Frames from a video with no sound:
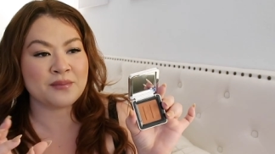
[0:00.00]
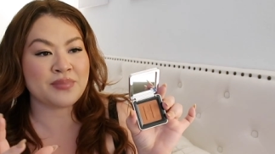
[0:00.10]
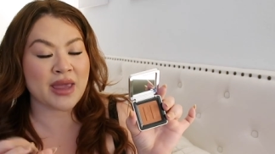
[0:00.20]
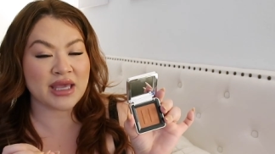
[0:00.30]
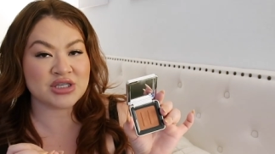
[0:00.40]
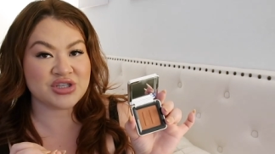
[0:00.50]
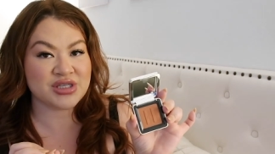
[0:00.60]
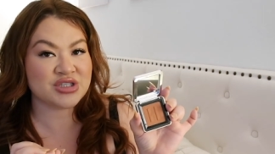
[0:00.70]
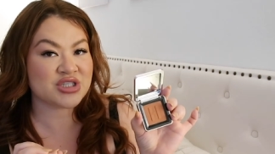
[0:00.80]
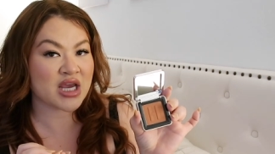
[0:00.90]

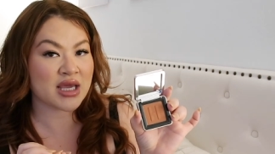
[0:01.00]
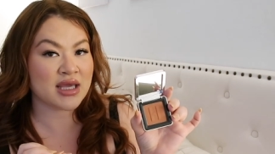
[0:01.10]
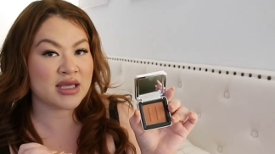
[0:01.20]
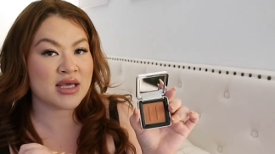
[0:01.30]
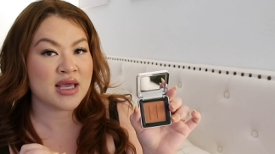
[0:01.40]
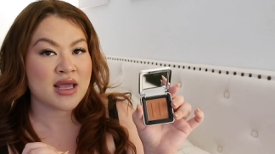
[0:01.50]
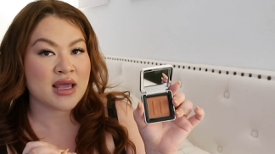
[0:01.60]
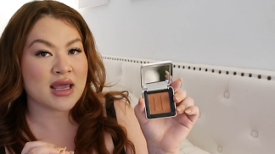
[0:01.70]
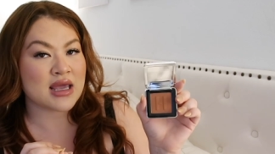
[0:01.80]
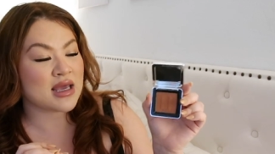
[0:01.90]
beigey shade,
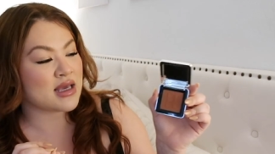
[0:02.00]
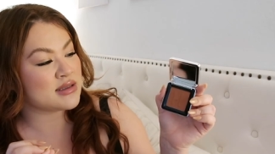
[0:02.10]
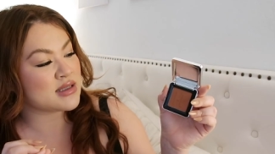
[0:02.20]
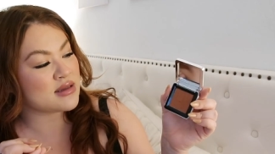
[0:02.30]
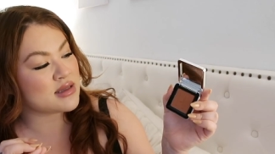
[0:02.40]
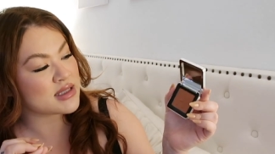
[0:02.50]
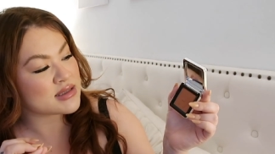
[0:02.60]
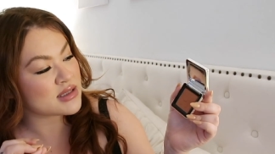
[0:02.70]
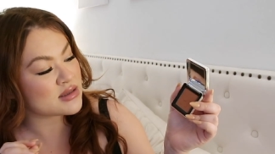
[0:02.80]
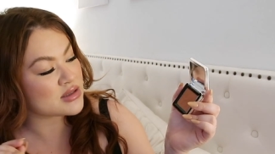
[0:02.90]
and
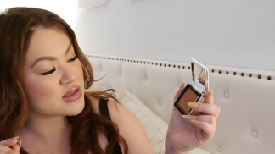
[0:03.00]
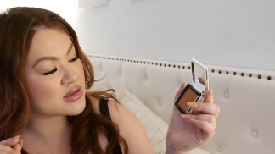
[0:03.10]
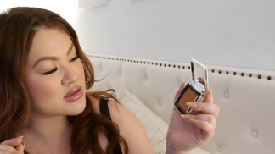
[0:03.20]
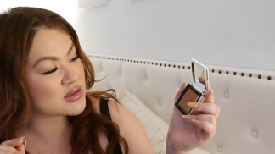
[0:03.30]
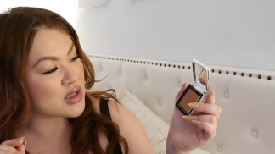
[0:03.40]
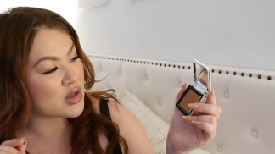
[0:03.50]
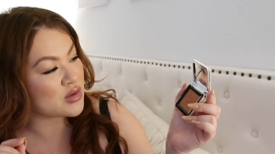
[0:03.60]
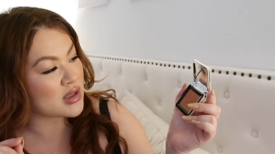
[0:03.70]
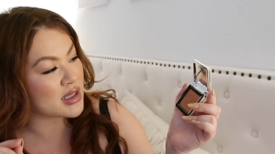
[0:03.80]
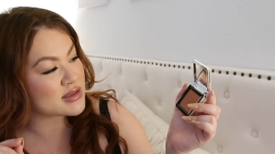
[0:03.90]
this is just
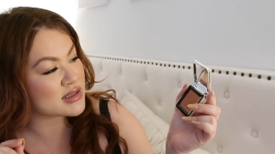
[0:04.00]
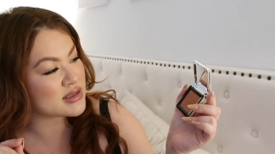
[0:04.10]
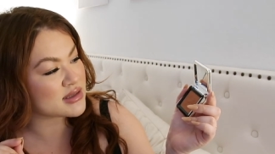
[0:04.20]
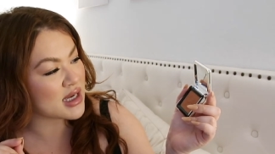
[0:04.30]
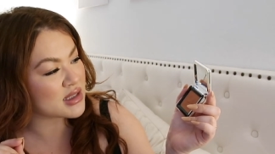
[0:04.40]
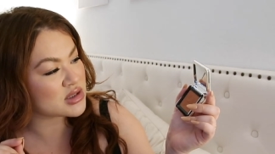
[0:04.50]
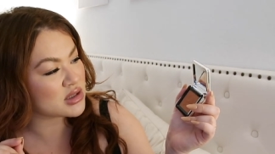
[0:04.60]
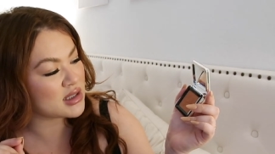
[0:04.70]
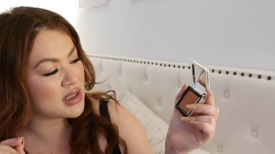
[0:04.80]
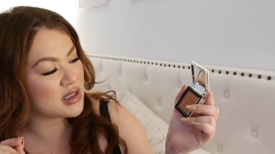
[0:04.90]
so nice. This is
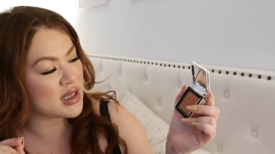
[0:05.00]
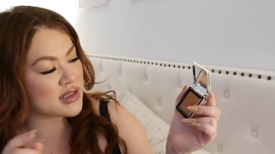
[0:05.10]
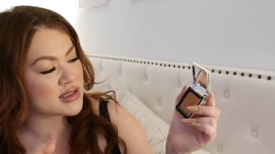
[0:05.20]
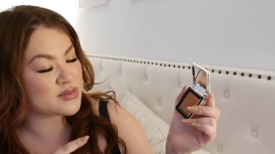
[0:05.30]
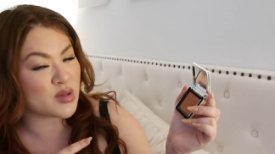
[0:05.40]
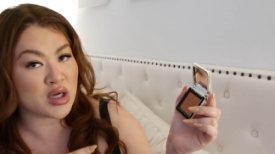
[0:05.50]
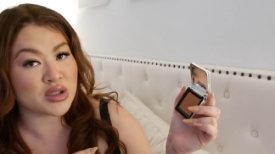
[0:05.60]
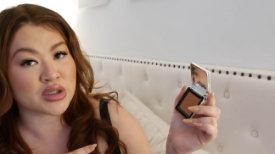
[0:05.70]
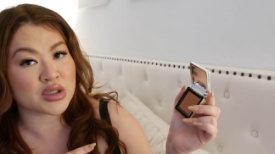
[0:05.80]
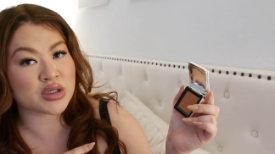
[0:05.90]
actually a
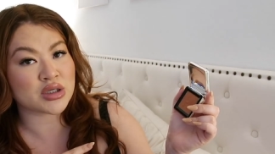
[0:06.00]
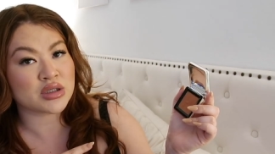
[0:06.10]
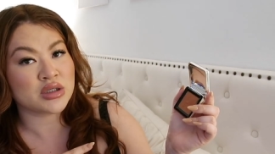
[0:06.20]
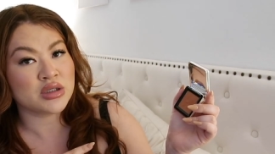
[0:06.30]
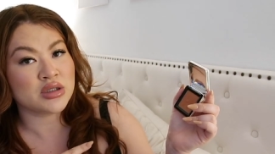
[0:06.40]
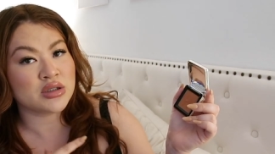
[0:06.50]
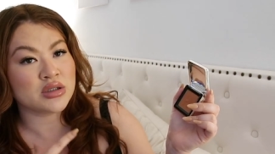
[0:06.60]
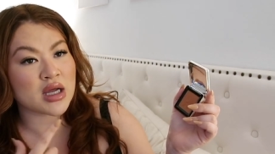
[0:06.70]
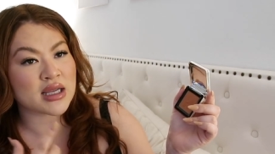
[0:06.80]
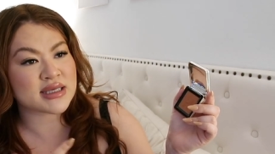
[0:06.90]
smaller,
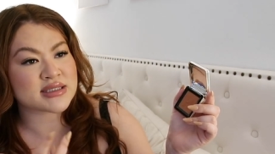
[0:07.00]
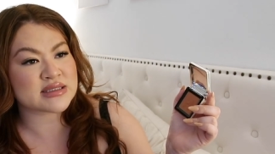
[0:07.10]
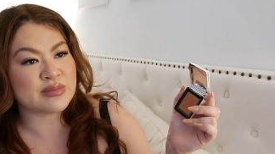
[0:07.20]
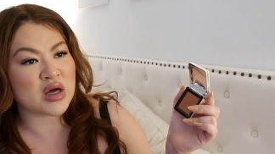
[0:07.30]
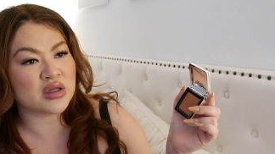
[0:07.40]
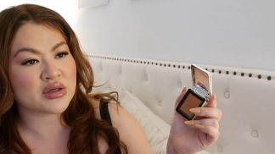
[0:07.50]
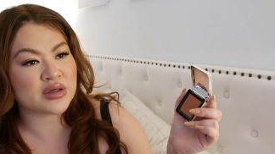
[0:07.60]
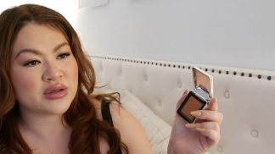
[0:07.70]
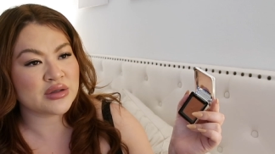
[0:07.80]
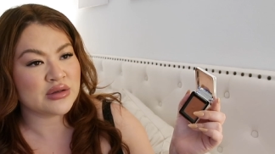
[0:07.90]
I guess
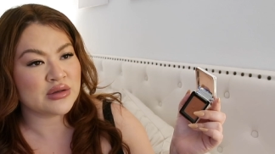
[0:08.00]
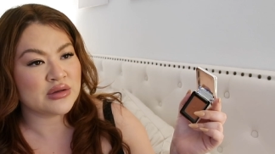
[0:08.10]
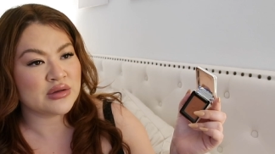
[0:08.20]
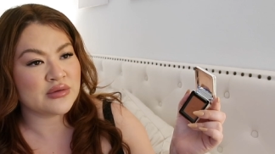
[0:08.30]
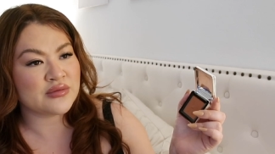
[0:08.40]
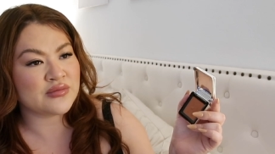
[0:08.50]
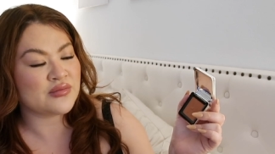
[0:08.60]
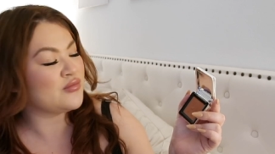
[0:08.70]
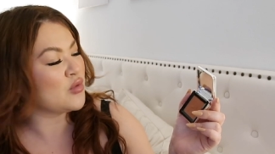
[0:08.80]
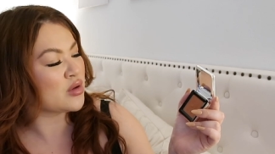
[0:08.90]
smaller
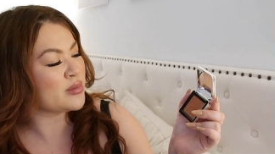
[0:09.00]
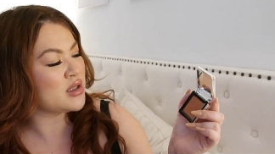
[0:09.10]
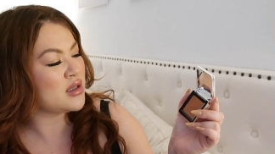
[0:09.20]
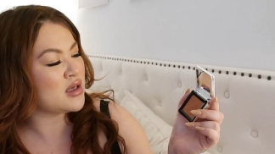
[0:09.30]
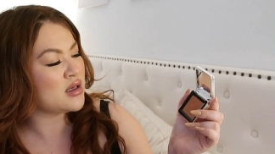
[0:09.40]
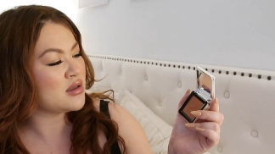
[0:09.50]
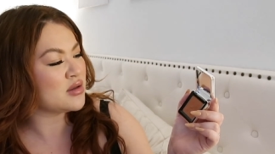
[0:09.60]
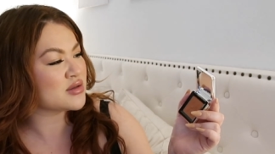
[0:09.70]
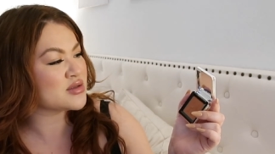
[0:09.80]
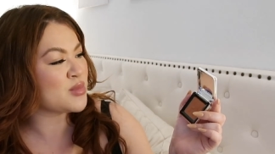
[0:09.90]
formula
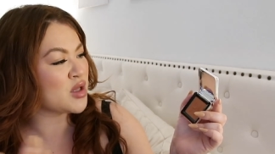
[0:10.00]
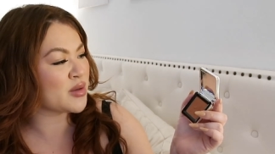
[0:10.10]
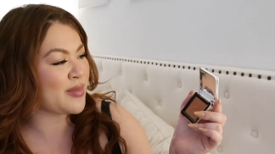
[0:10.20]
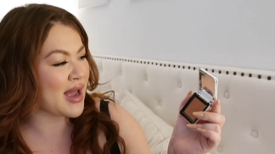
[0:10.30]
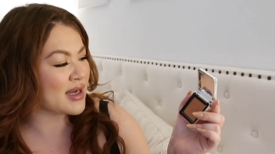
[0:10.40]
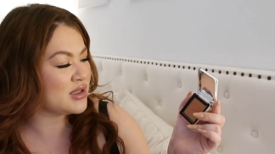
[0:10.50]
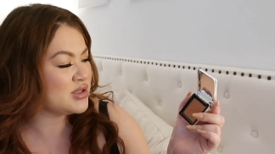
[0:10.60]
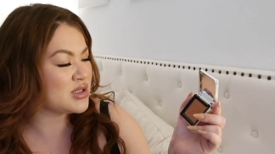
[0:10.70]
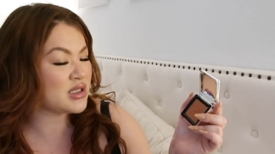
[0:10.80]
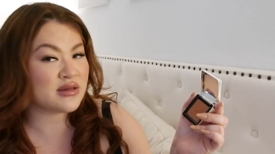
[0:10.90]
or smaller
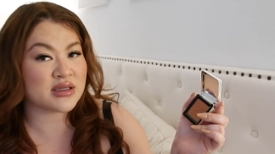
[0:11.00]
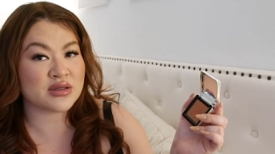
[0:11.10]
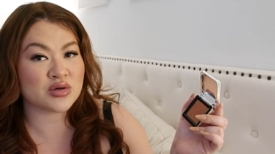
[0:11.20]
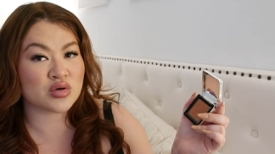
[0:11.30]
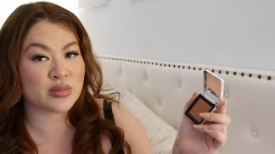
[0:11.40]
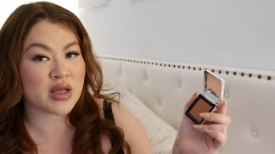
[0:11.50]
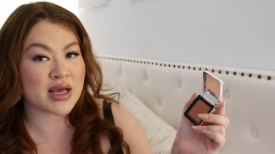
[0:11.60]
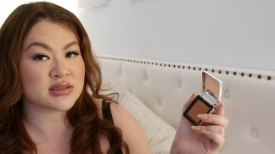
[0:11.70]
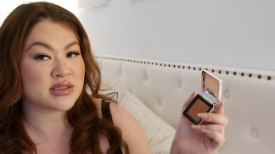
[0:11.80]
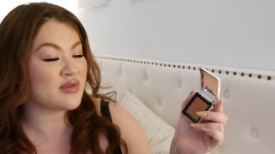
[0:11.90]
packaging than the normal
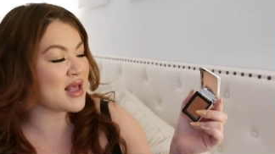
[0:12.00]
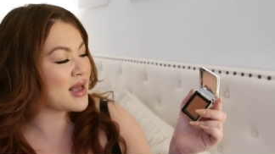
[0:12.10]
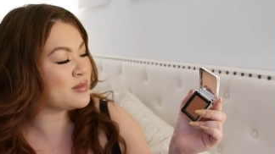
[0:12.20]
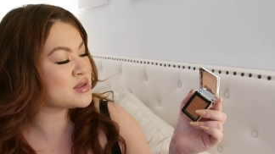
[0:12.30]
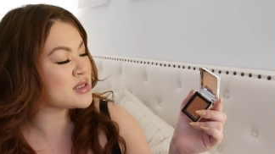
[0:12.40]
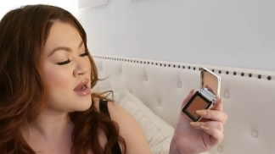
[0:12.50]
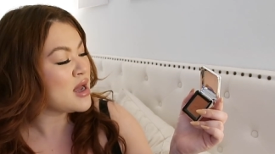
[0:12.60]
House of Labs,